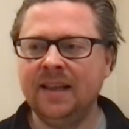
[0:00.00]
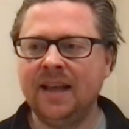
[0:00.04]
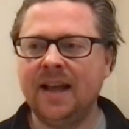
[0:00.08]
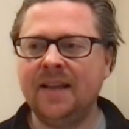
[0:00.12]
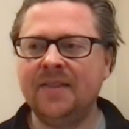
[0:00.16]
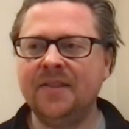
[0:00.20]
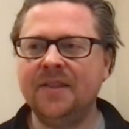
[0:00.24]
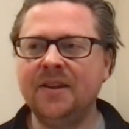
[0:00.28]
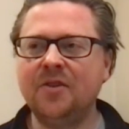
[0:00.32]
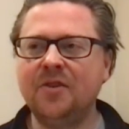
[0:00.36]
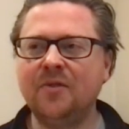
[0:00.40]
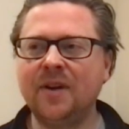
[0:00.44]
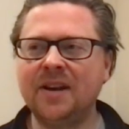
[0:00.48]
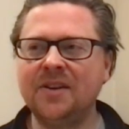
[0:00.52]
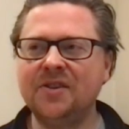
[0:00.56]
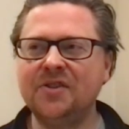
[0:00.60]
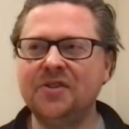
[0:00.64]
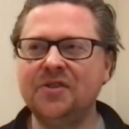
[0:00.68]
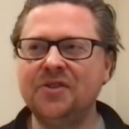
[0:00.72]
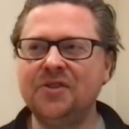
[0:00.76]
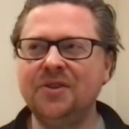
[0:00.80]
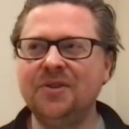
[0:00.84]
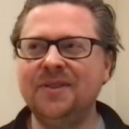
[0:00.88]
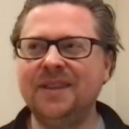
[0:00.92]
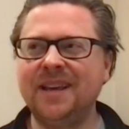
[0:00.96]
And the
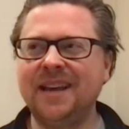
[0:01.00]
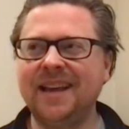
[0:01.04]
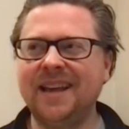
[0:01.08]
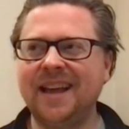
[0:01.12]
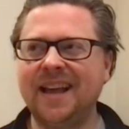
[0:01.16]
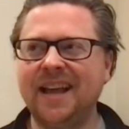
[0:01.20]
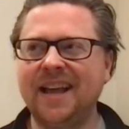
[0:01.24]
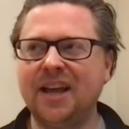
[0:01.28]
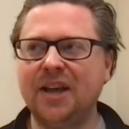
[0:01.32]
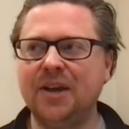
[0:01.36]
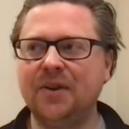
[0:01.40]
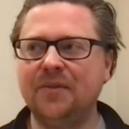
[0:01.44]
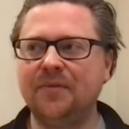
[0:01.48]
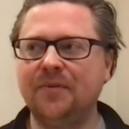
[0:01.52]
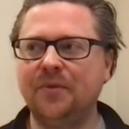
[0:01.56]
gratitude they had